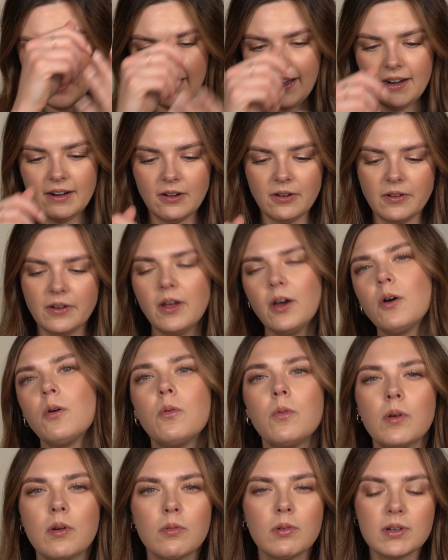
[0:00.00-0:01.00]
it. I don't know.
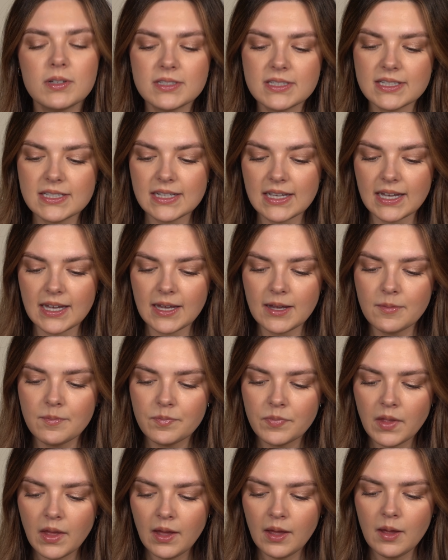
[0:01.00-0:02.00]
We will see.
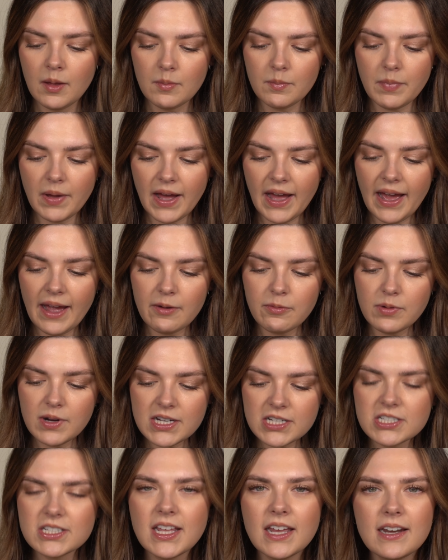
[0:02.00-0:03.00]
But I
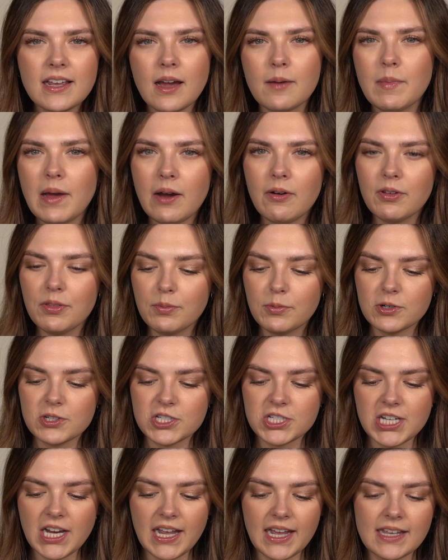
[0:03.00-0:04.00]
wish they'd come out with more
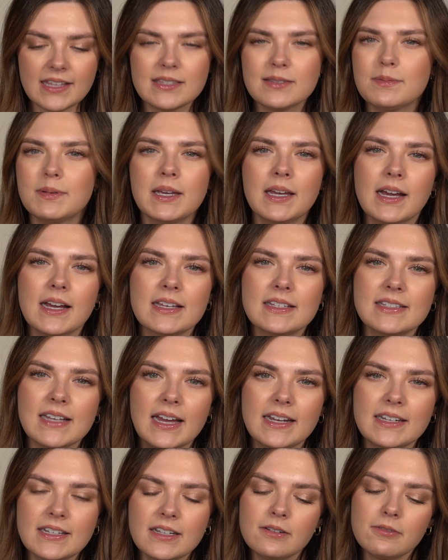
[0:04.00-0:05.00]
shades because
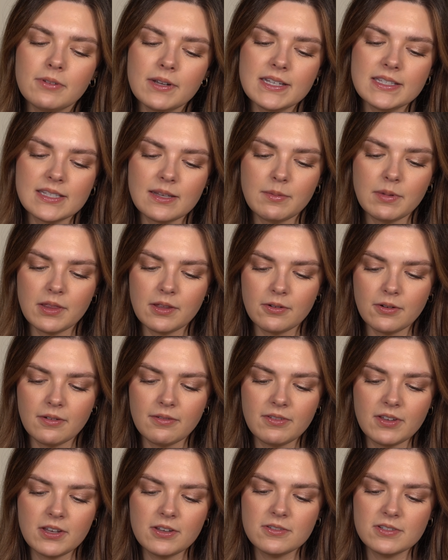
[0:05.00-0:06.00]
I did read some of the
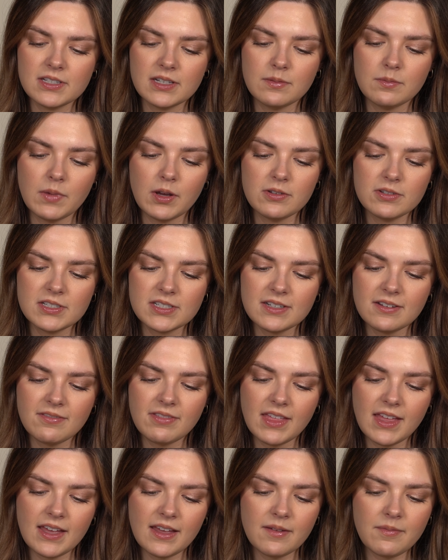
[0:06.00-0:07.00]
reviews and most of
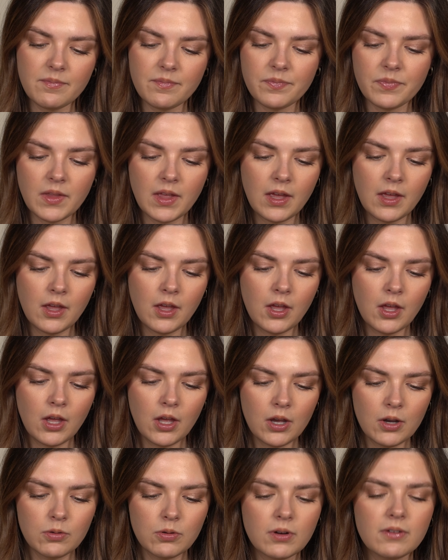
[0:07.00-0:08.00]
them
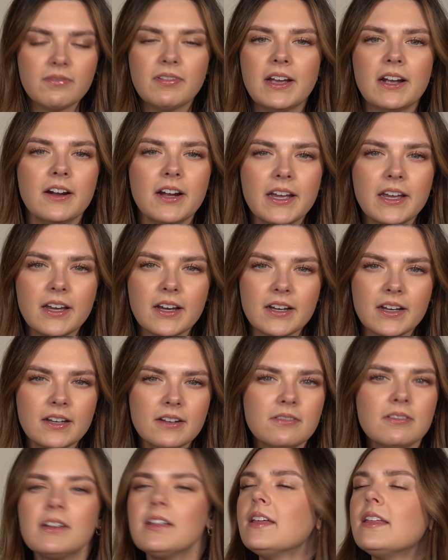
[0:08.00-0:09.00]
were very
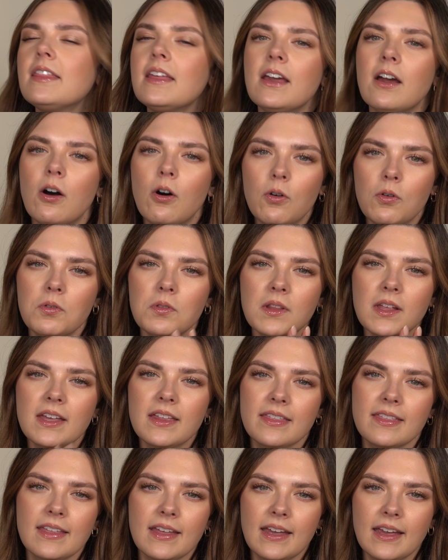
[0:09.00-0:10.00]
good. Really, the only
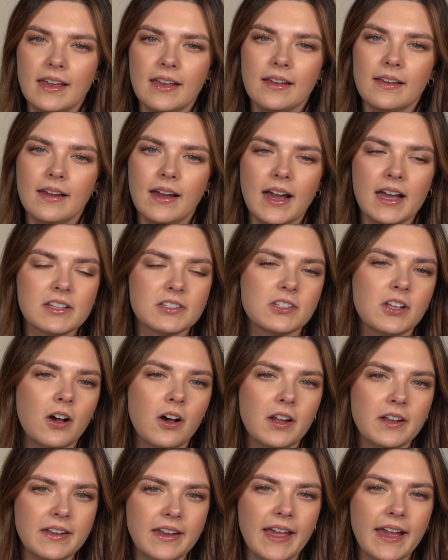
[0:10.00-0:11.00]
thing I
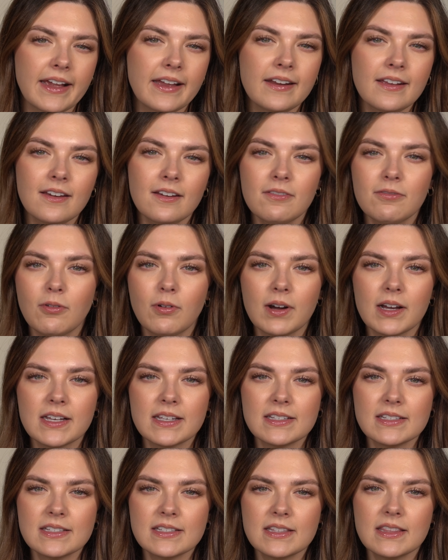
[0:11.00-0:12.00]
saw negative
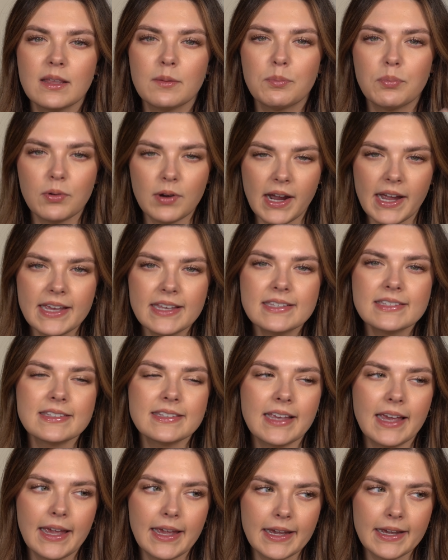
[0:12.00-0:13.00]
was the
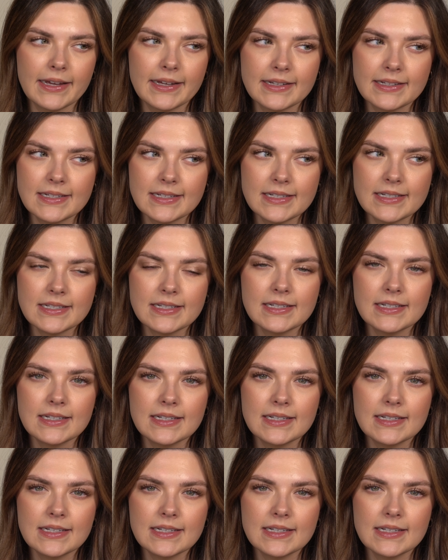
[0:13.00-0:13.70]
price and